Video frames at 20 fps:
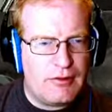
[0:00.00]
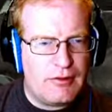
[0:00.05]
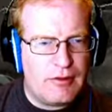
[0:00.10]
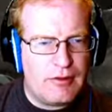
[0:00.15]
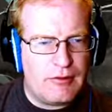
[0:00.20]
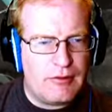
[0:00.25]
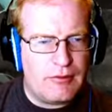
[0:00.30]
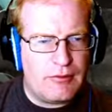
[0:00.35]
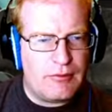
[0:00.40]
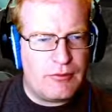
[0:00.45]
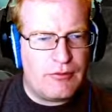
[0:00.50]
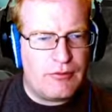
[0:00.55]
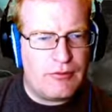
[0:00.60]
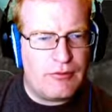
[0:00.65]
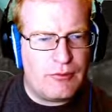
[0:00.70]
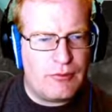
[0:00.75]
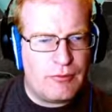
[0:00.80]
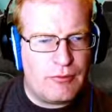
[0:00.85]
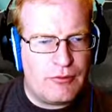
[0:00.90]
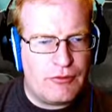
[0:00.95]
is
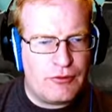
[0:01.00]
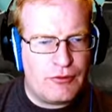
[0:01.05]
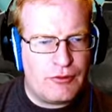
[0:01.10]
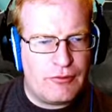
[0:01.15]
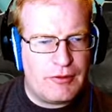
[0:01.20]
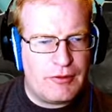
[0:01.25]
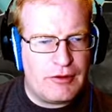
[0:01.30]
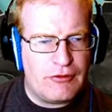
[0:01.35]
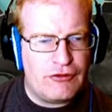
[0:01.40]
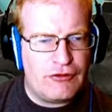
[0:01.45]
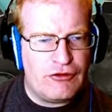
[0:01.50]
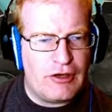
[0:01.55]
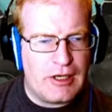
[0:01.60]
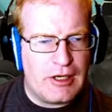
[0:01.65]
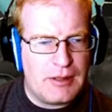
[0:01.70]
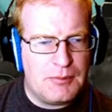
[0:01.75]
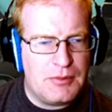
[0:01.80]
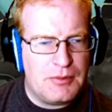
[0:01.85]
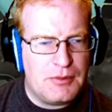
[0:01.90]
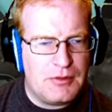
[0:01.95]
serving its
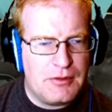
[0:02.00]
job,